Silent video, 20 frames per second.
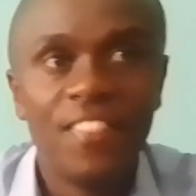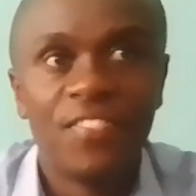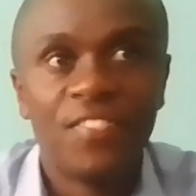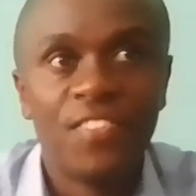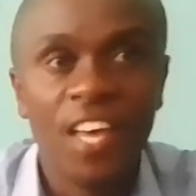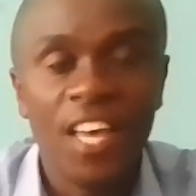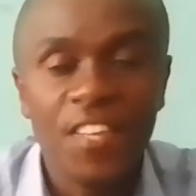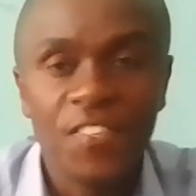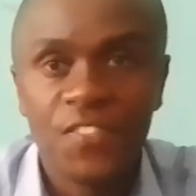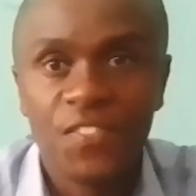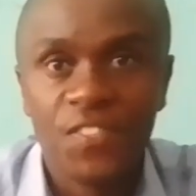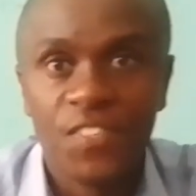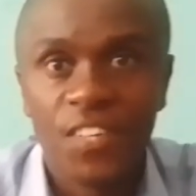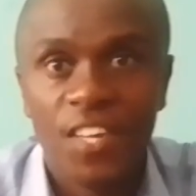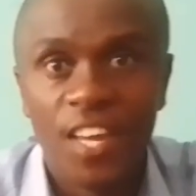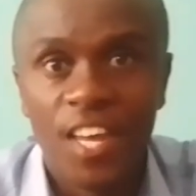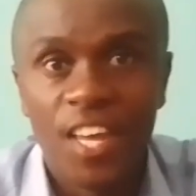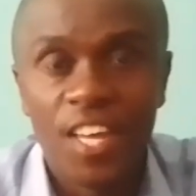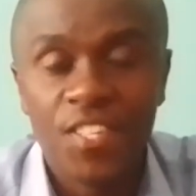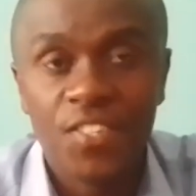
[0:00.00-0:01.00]
this
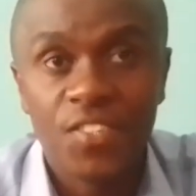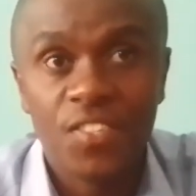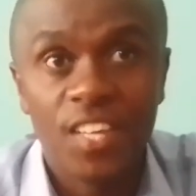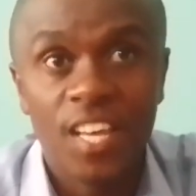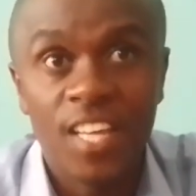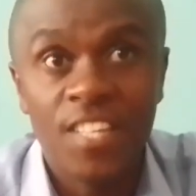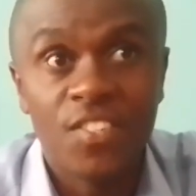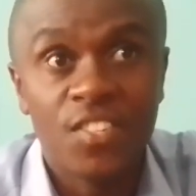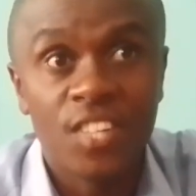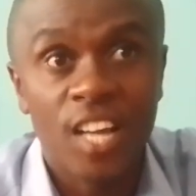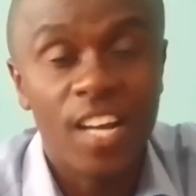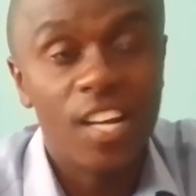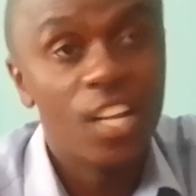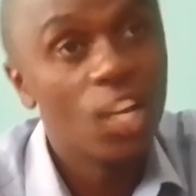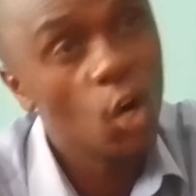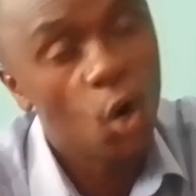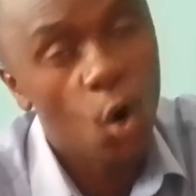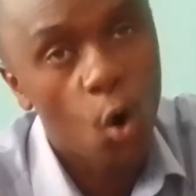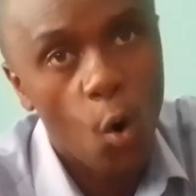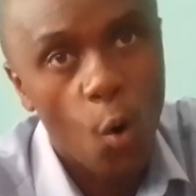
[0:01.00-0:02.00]
is a journey
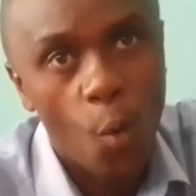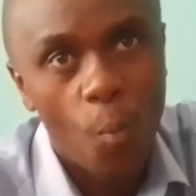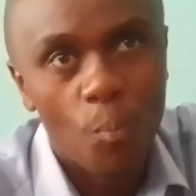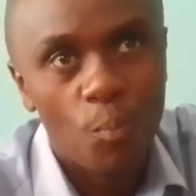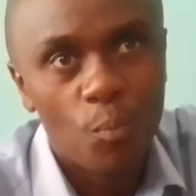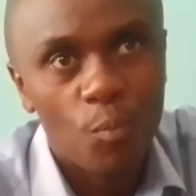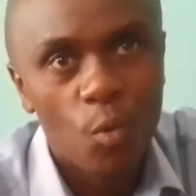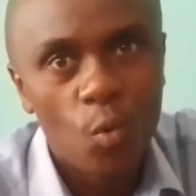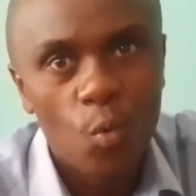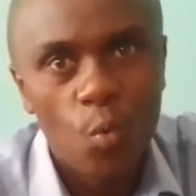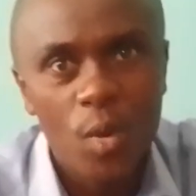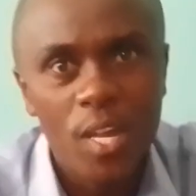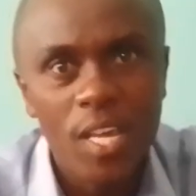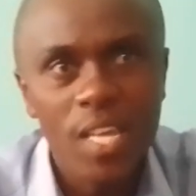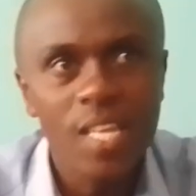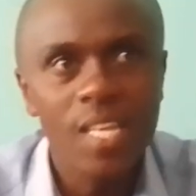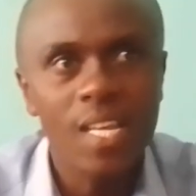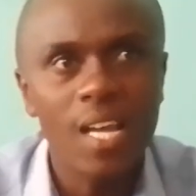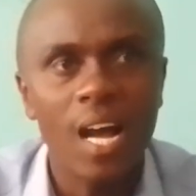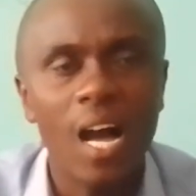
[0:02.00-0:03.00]
home.
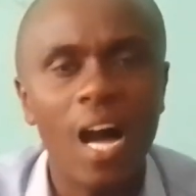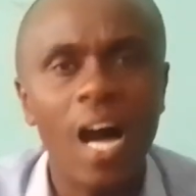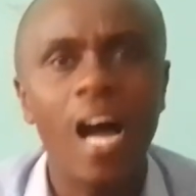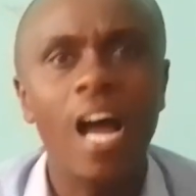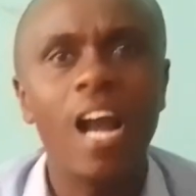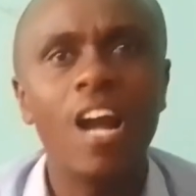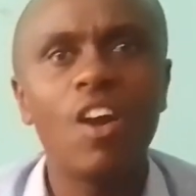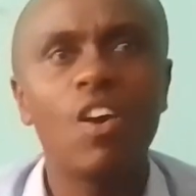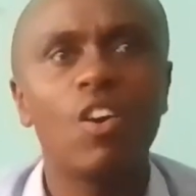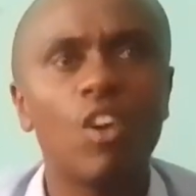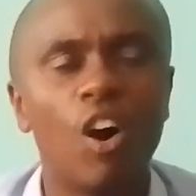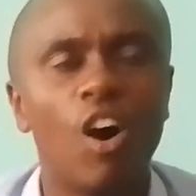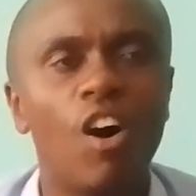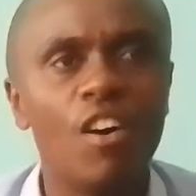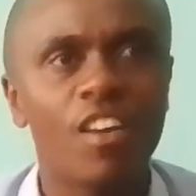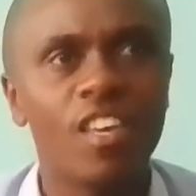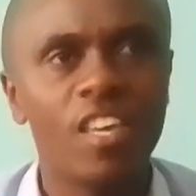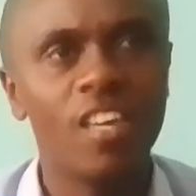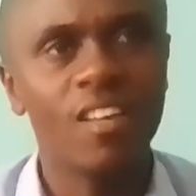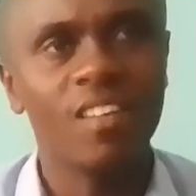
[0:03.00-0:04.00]
We are
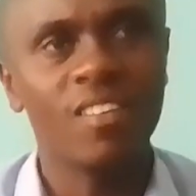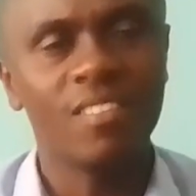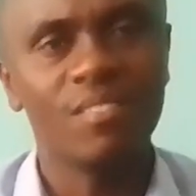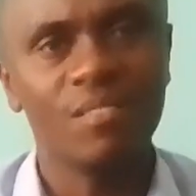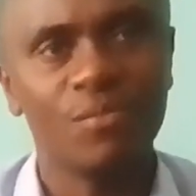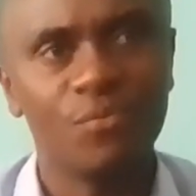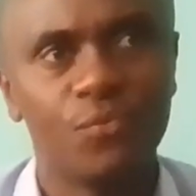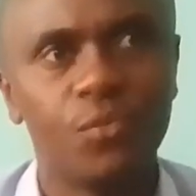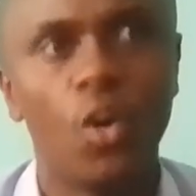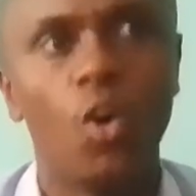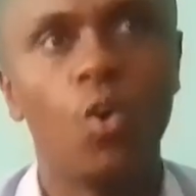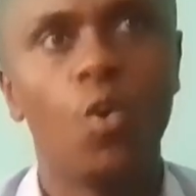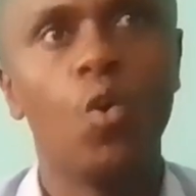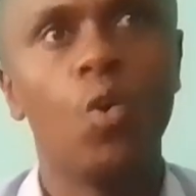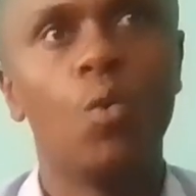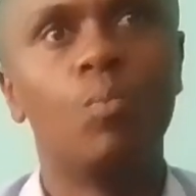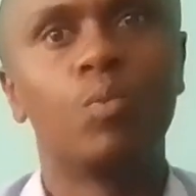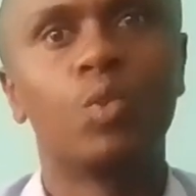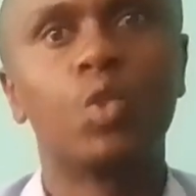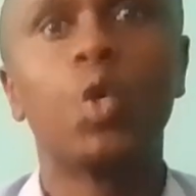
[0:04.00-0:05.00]
longing for
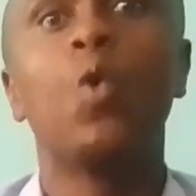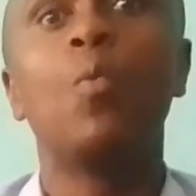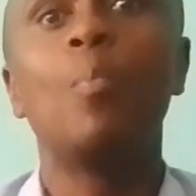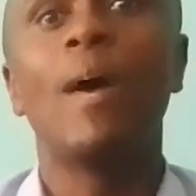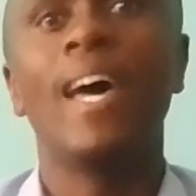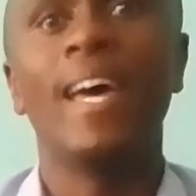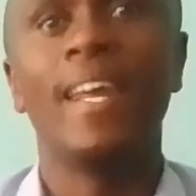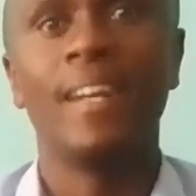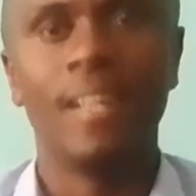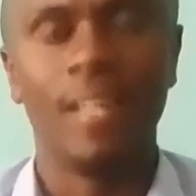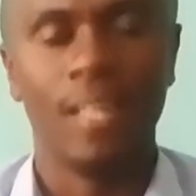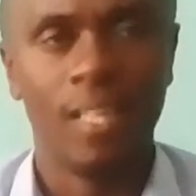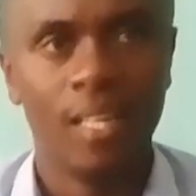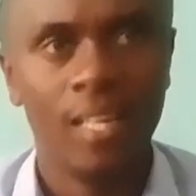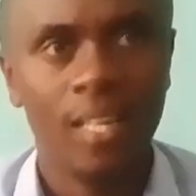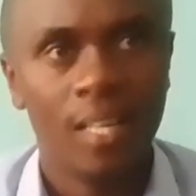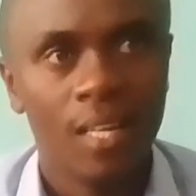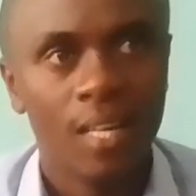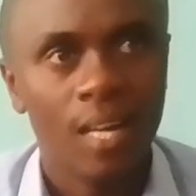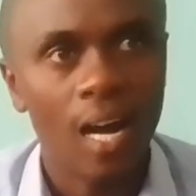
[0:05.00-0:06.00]
home. Two men
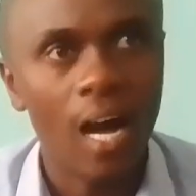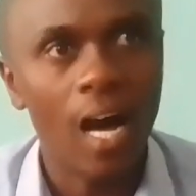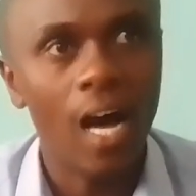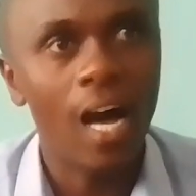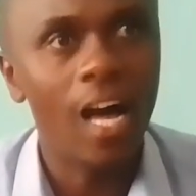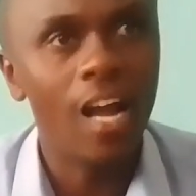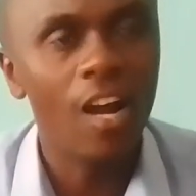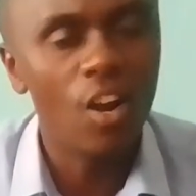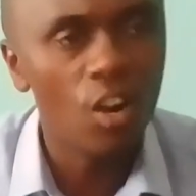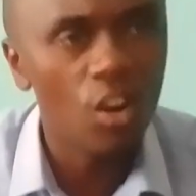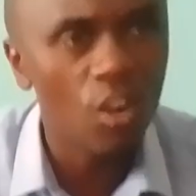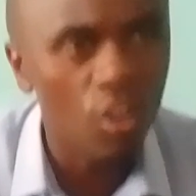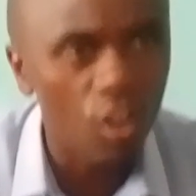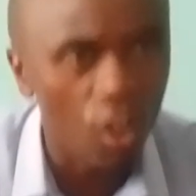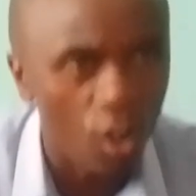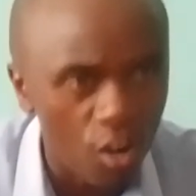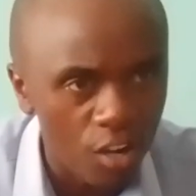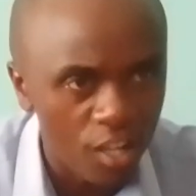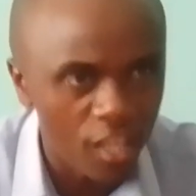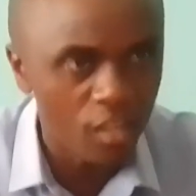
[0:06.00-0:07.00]
are
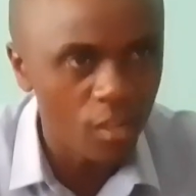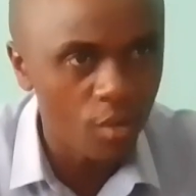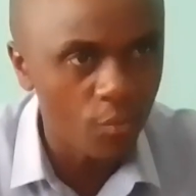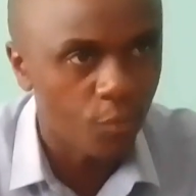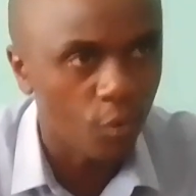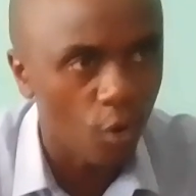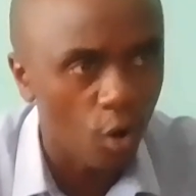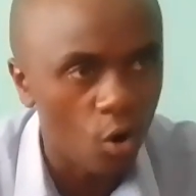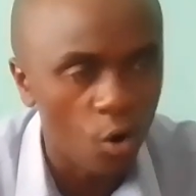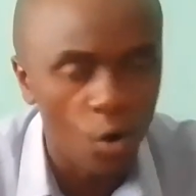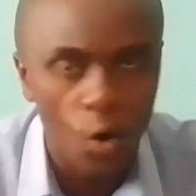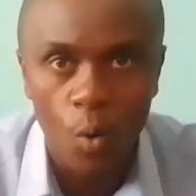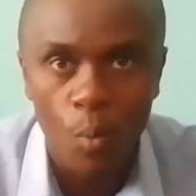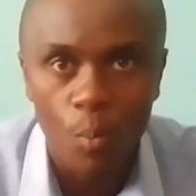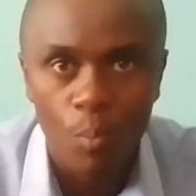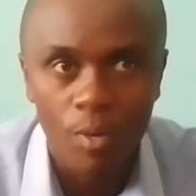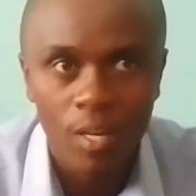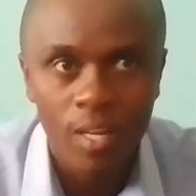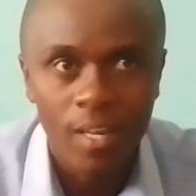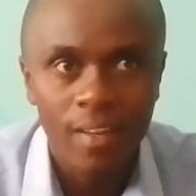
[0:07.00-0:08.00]
longing for
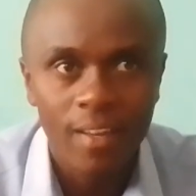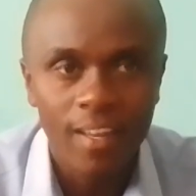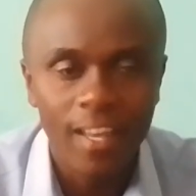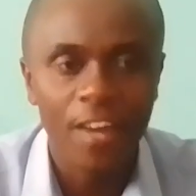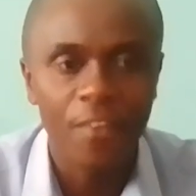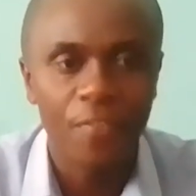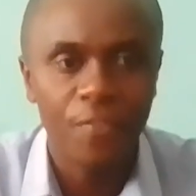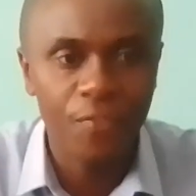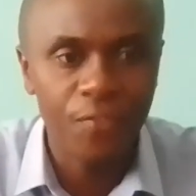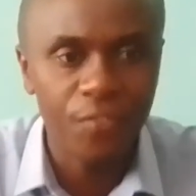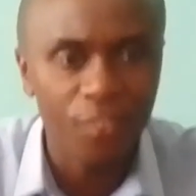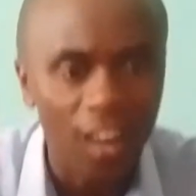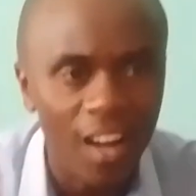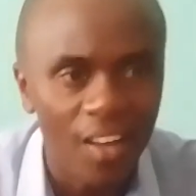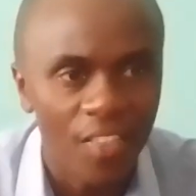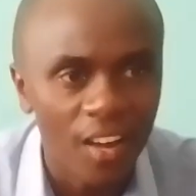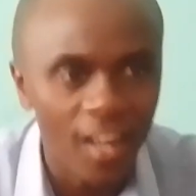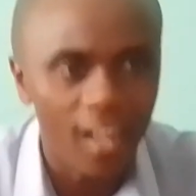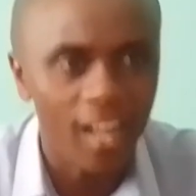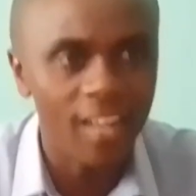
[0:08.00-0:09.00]
home, a
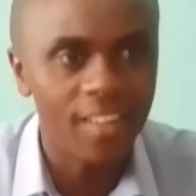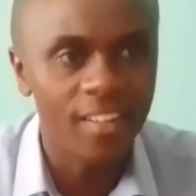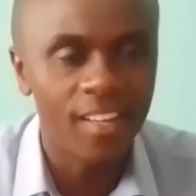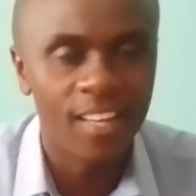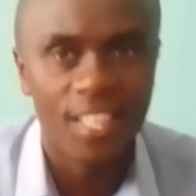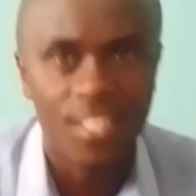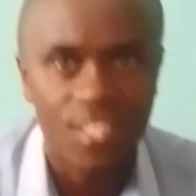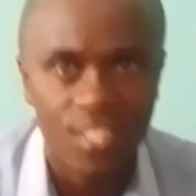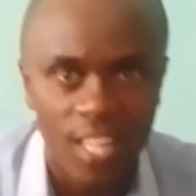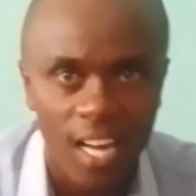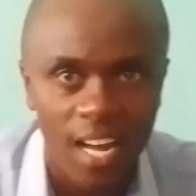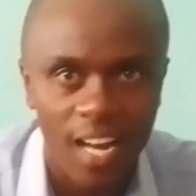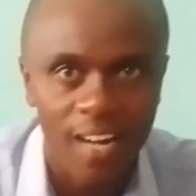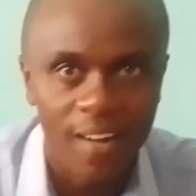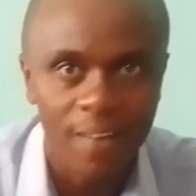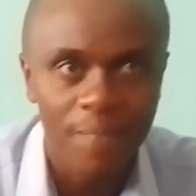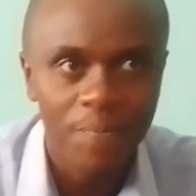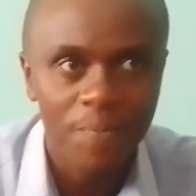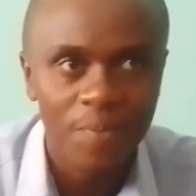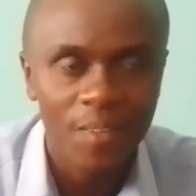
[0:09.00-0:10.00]
father and his
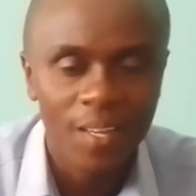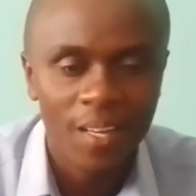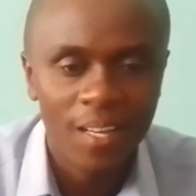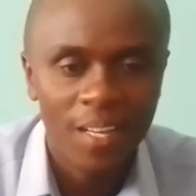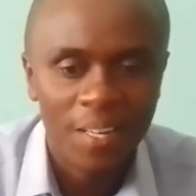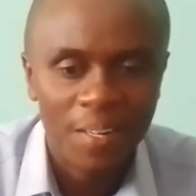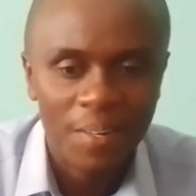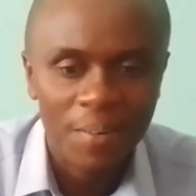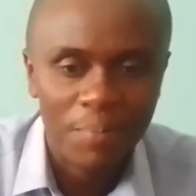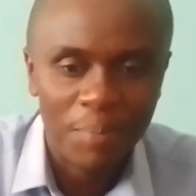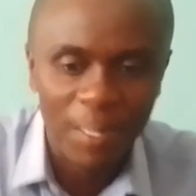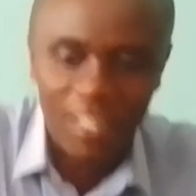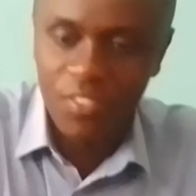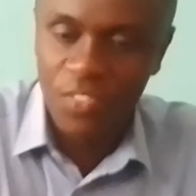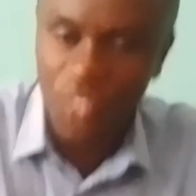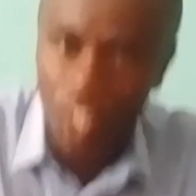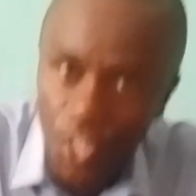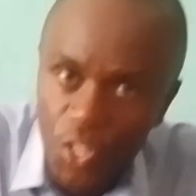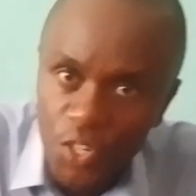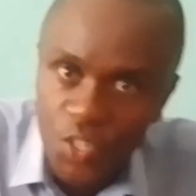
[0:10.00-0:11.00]
son. But
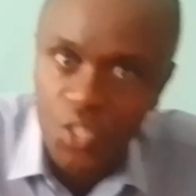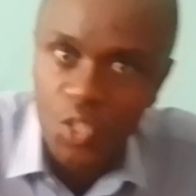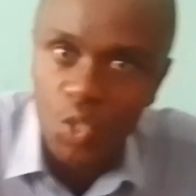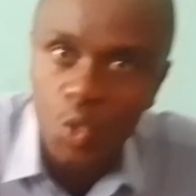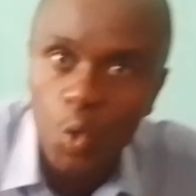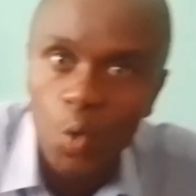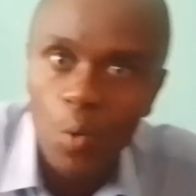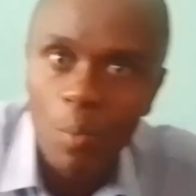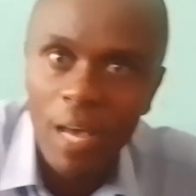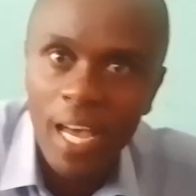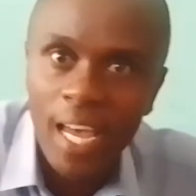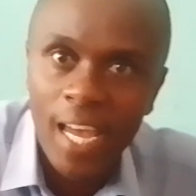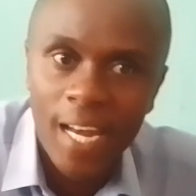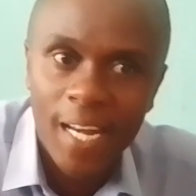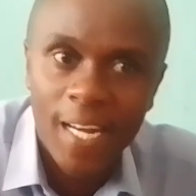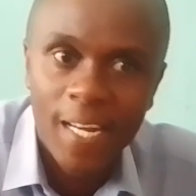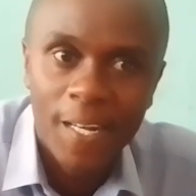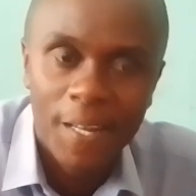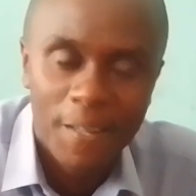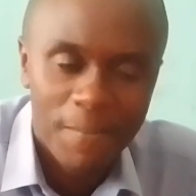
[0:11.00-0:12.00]
these two
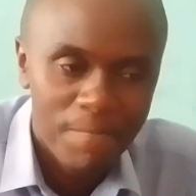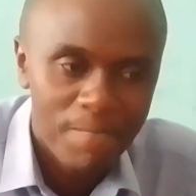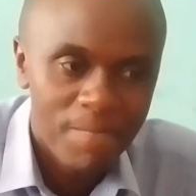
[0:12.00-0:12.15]
men